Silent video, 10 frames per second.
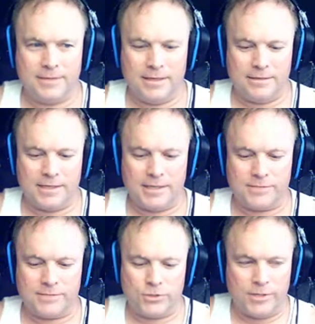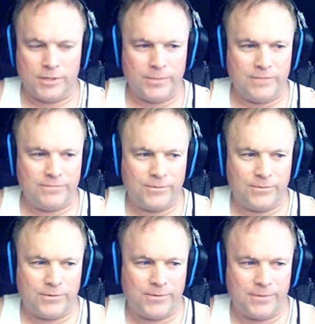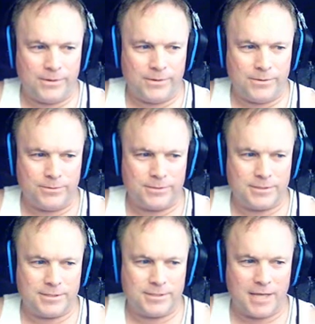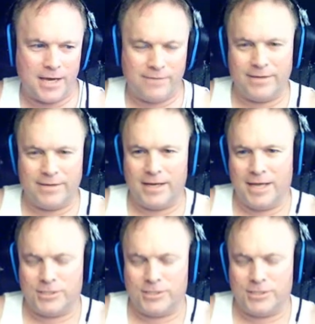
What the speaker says: Thanks for joining me for those Scav and Hatchet